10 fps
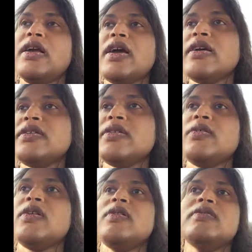I
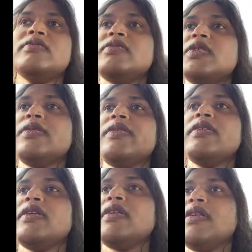also want to do
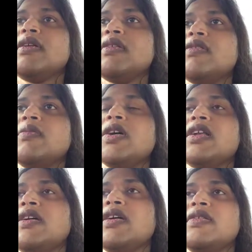certain things with
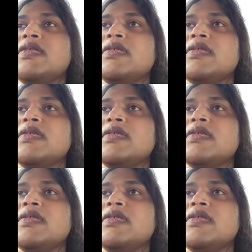my life.